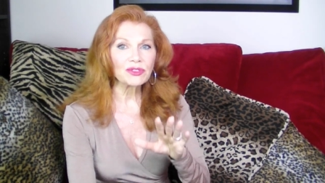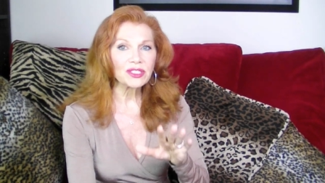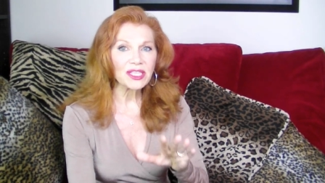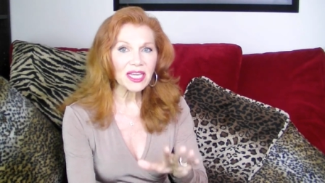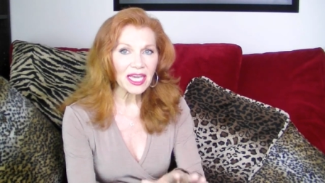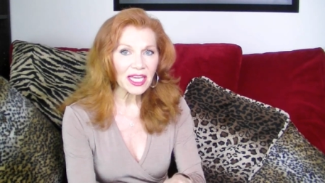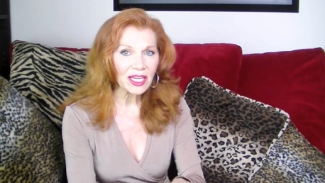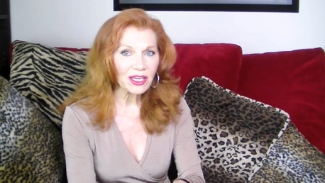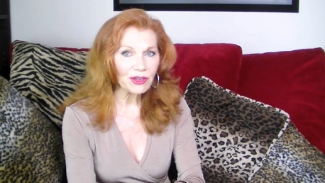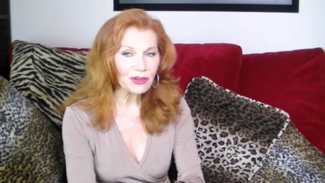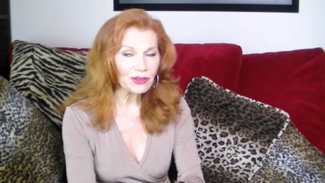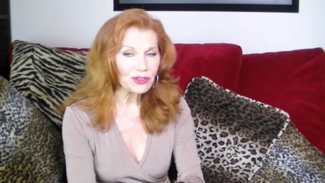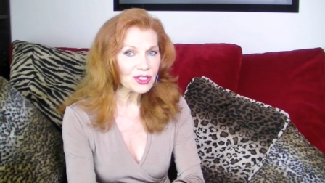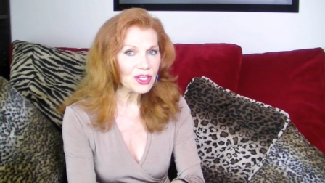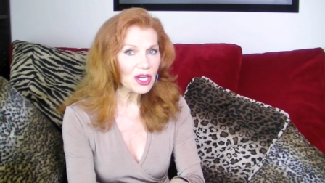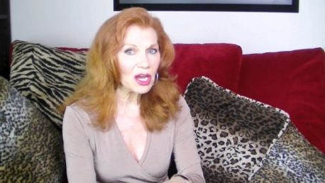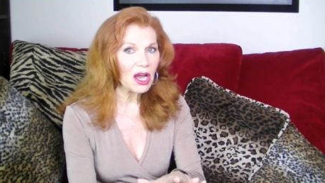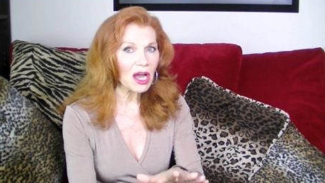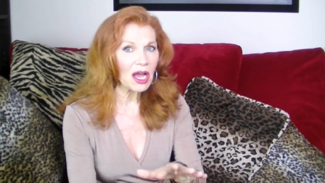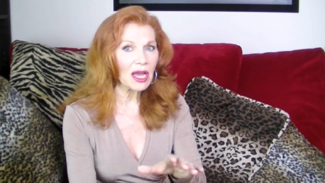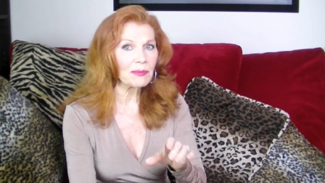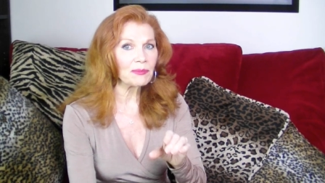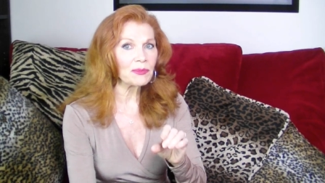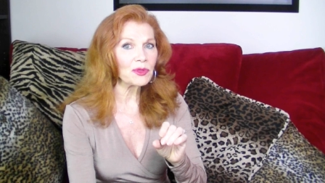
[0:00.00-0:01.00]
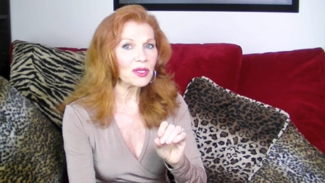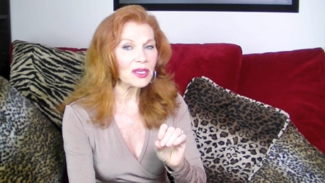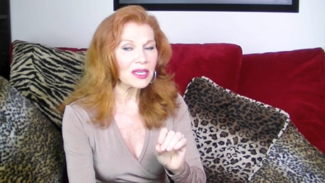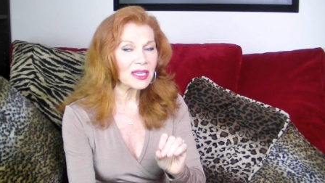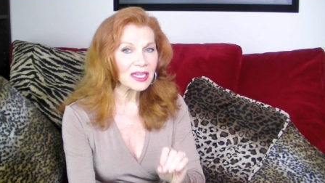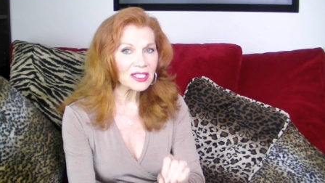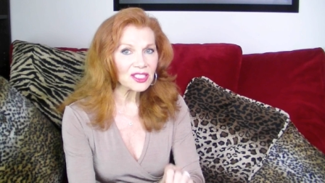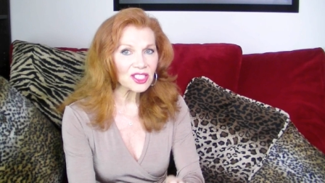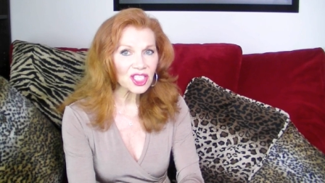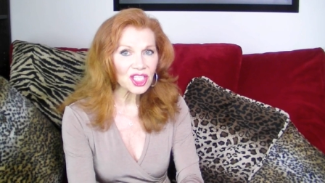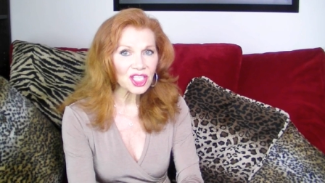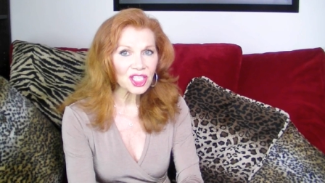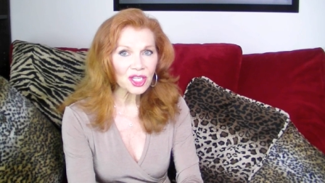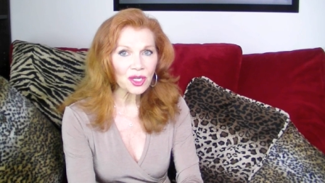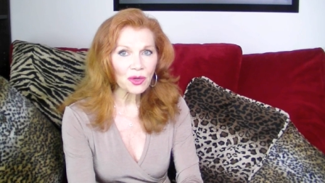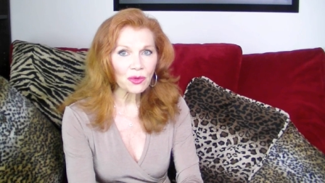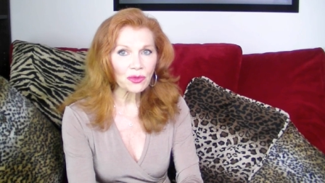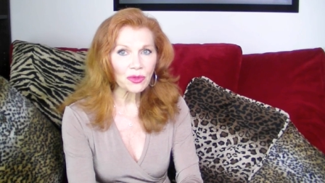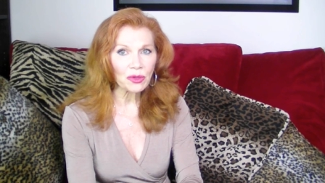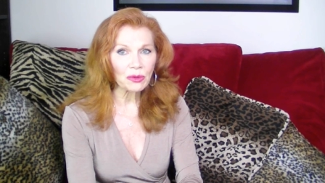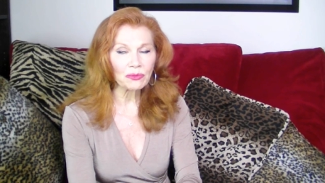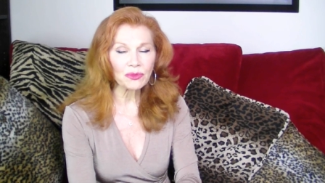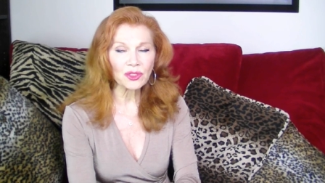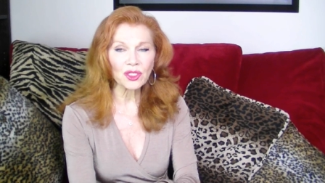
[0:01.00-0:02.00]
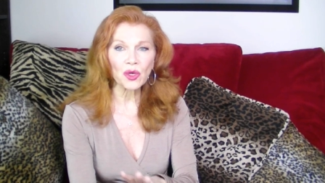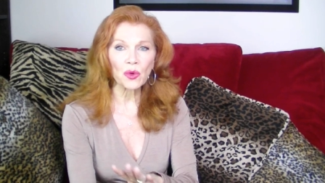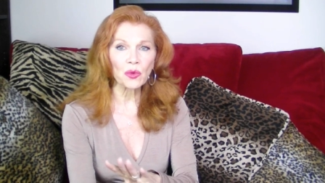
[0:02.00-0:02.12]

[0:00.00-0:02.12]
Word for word: take your time, get to know them.